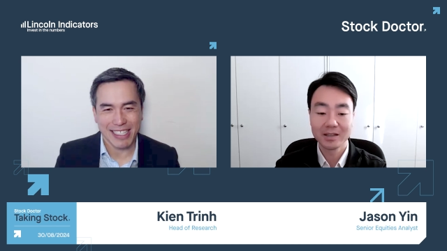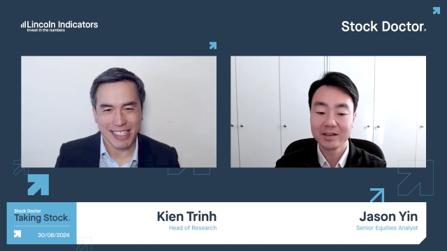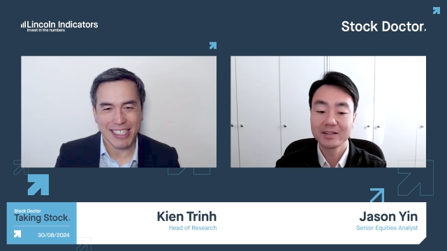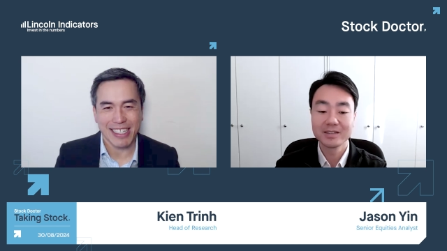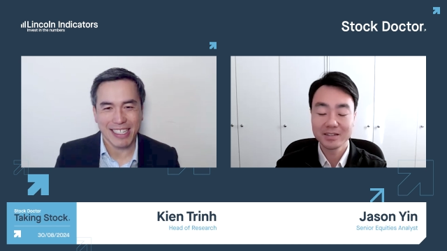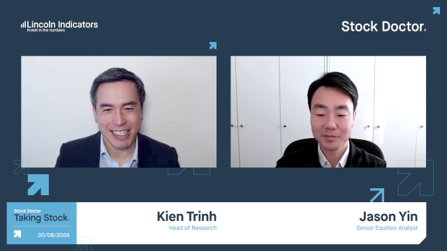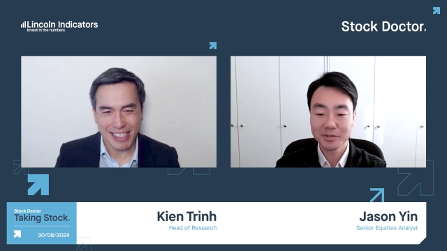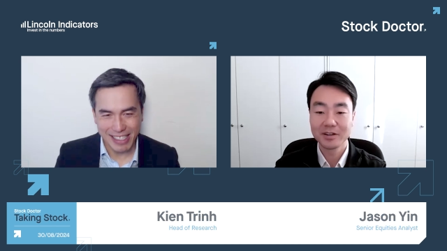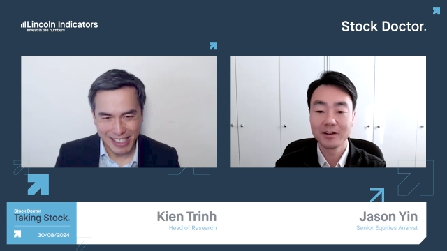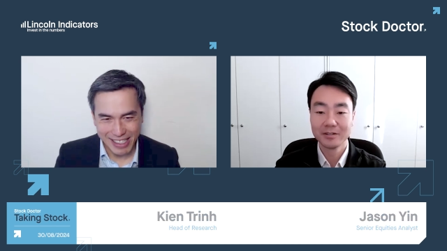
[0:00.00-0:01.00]
Speaker 1: later this
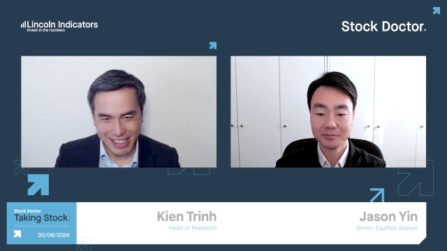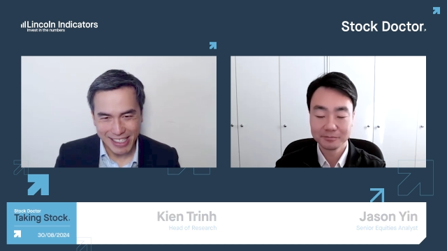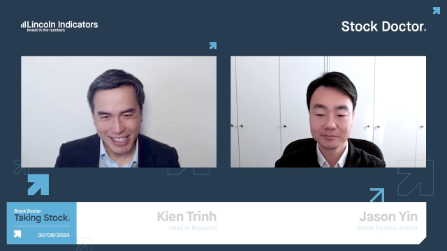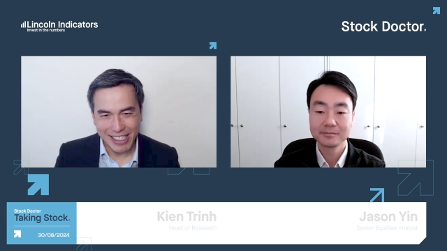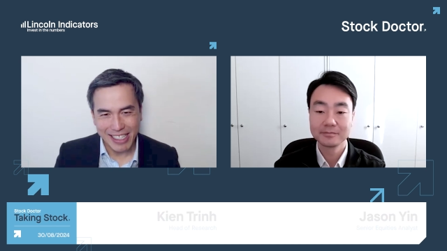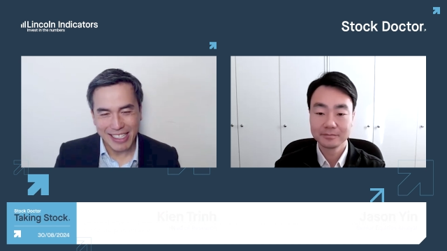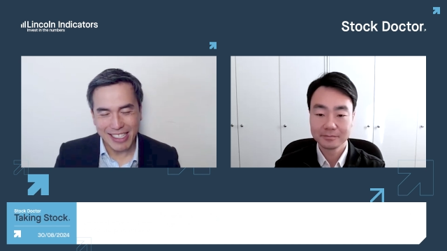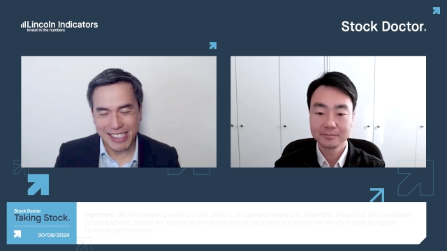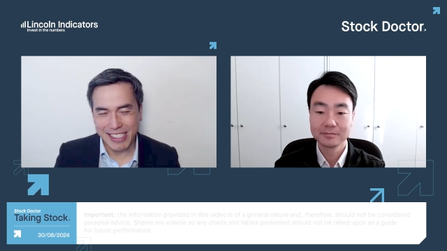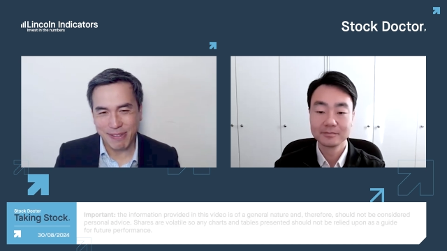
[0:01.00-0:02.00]
episode.
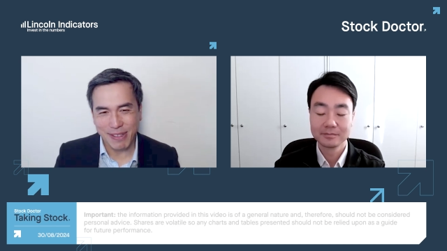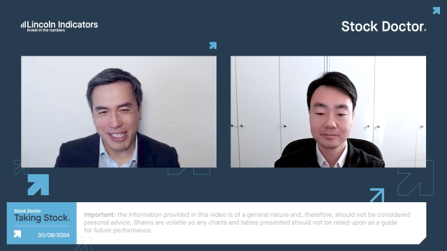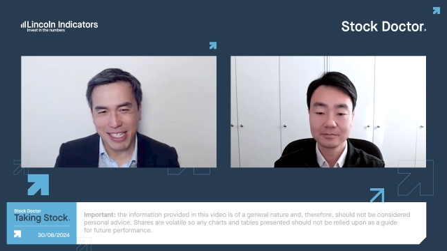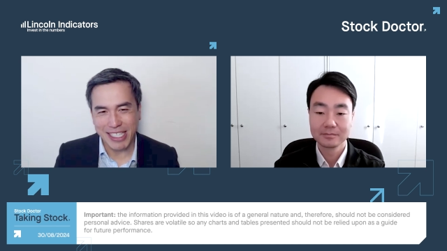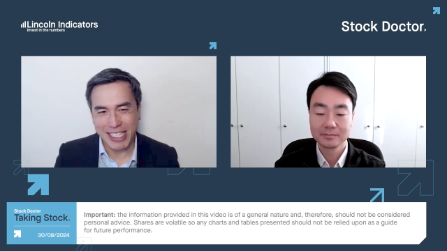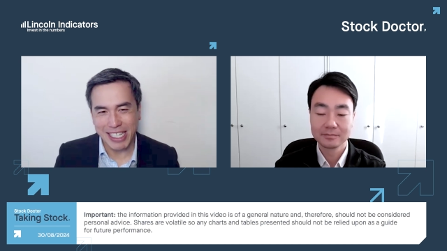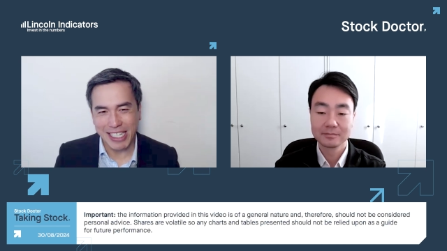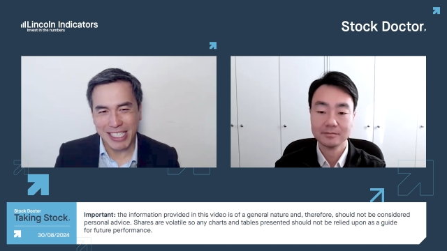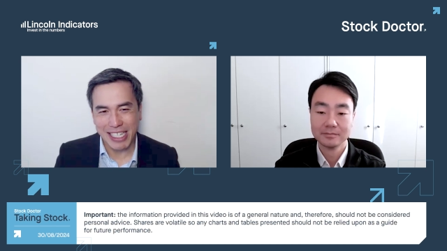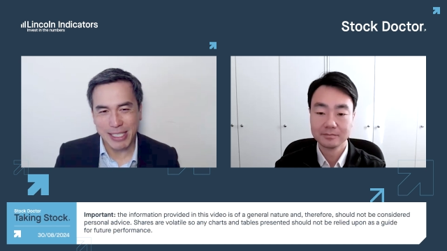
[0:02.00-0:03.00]
Speaker 2: Yeah, definitely, uh,
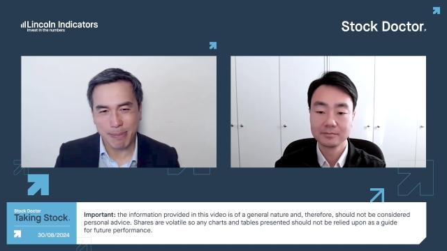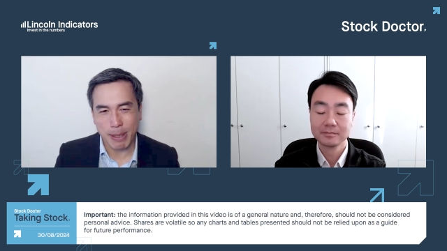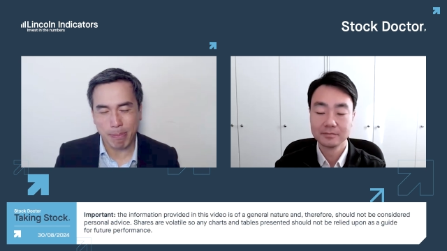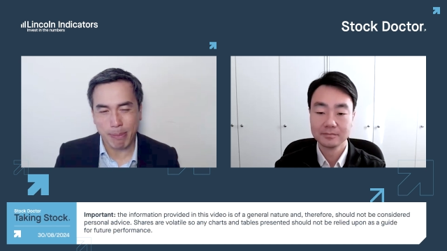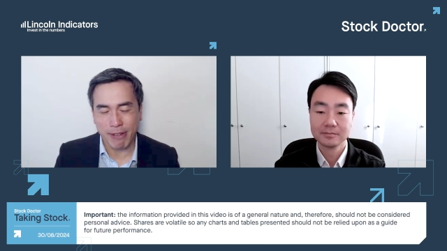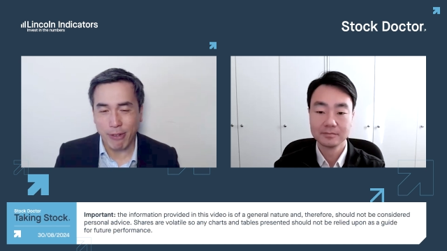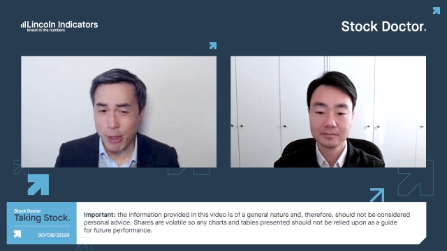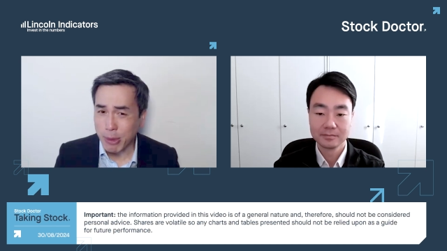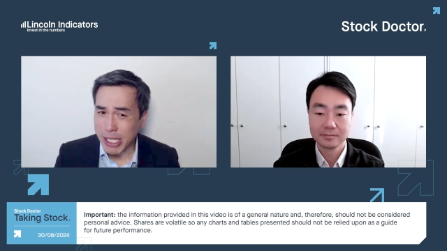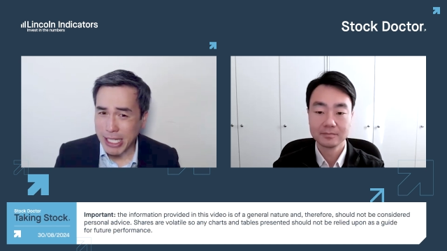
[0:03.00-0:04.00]
Jace. But
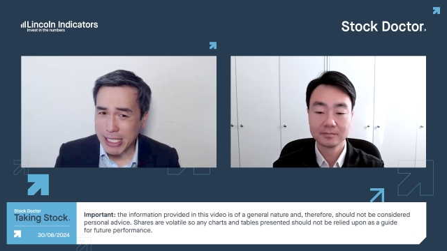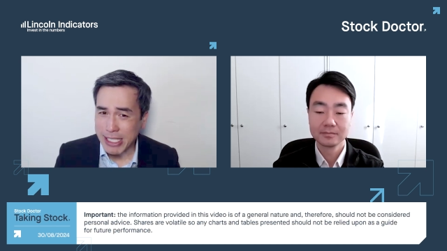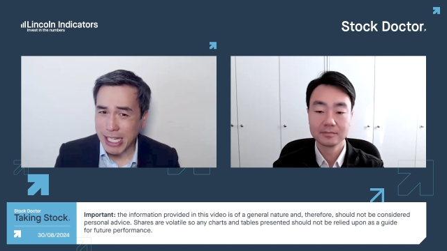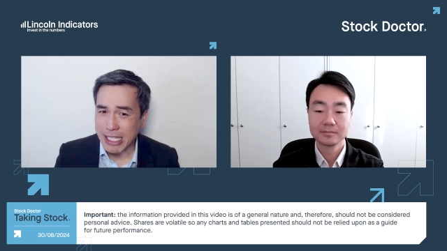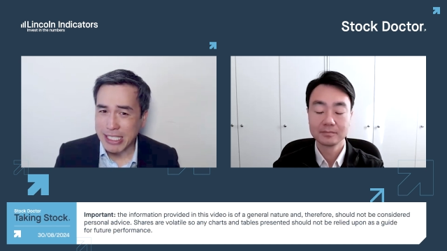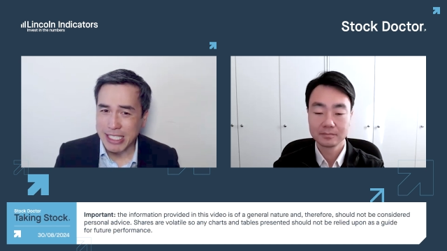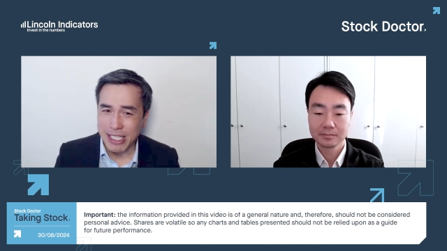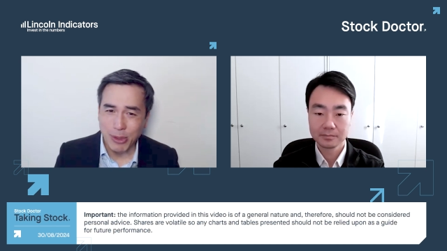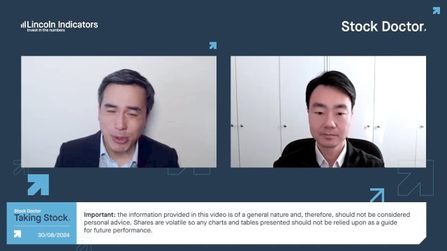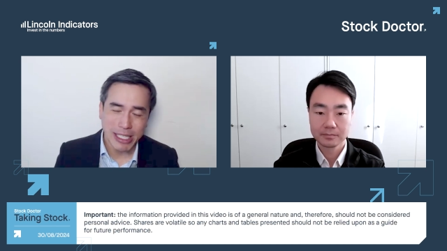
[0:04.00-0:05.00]
before we get started, just a
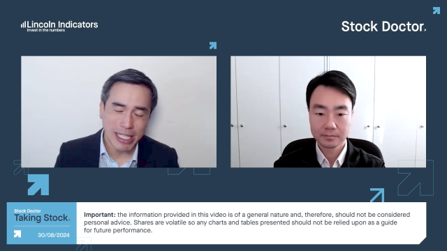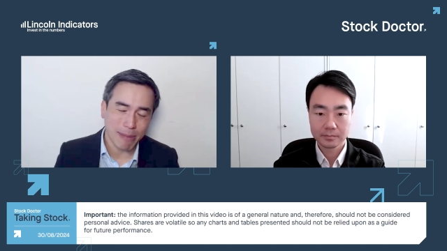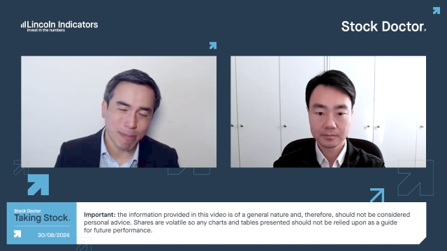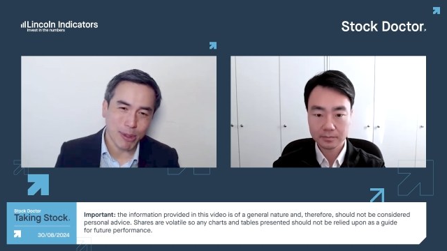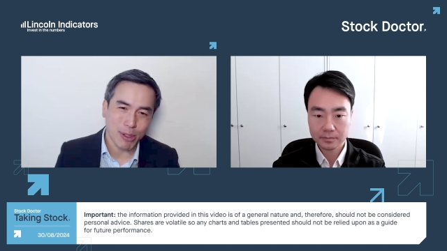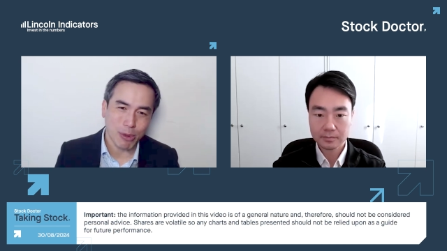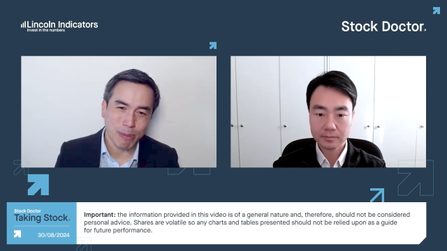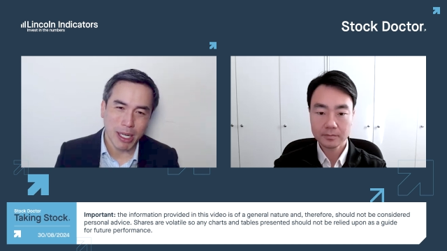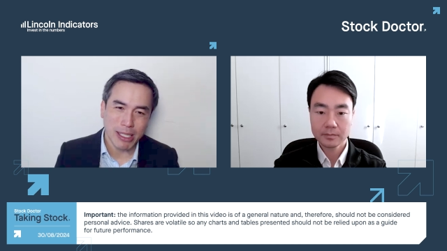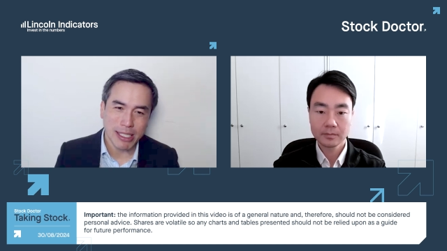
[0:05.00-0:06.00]
quick yet important
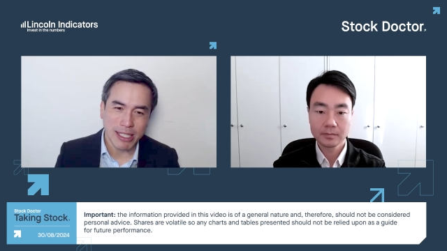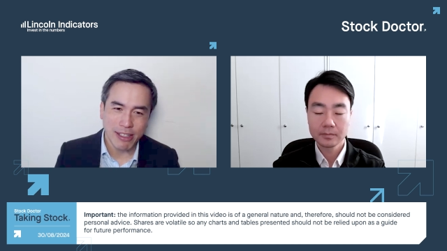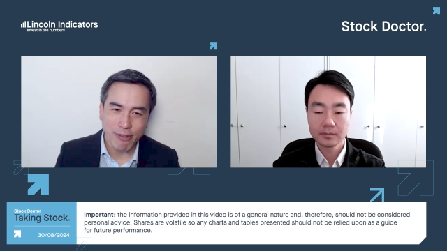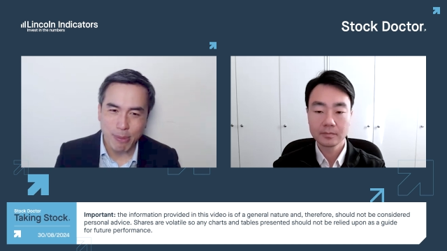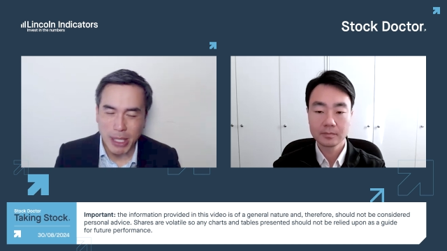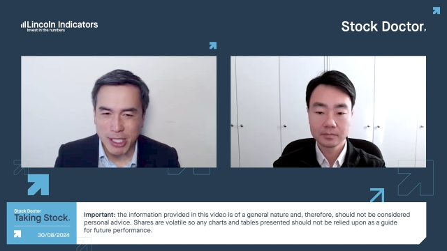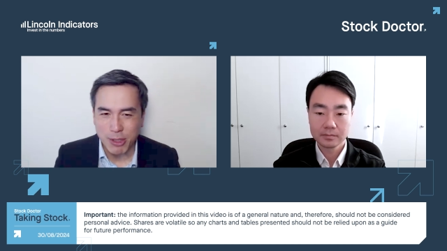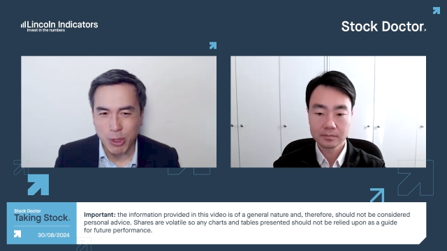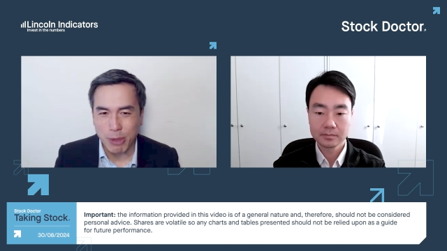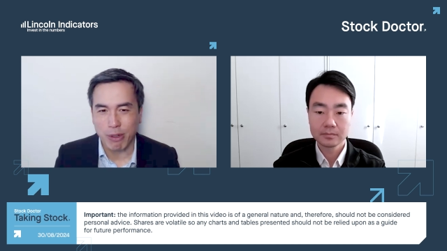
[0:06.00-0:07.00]
reminder the information
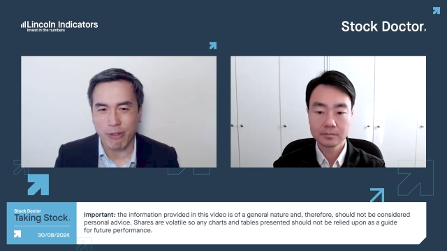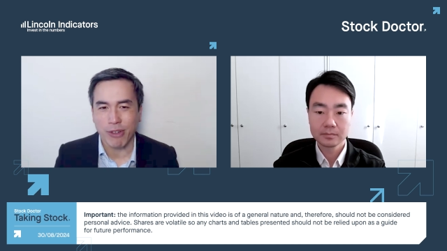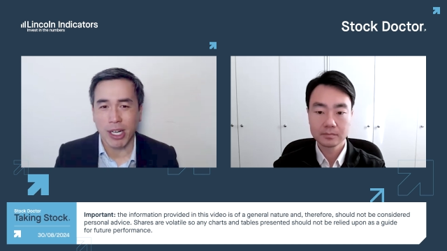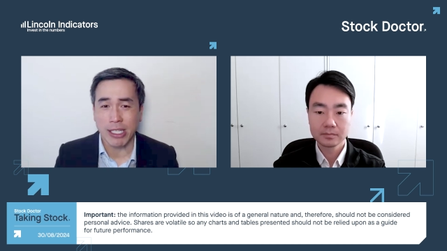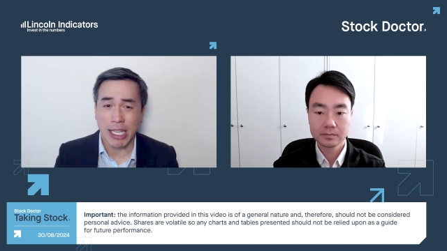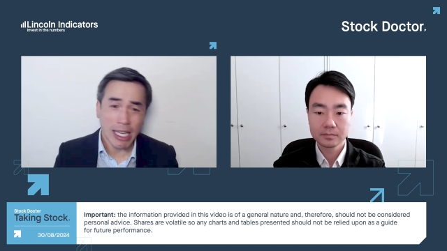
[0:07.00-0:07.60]
we provide